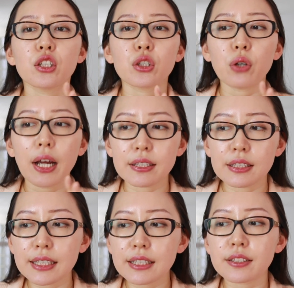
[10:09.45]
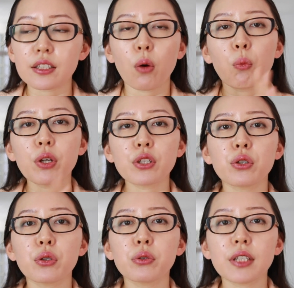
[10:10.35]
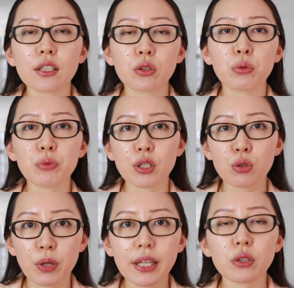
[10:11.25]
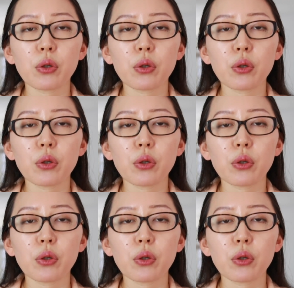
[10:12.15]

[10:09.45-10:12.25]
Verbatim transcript: So at least when you need to retreat,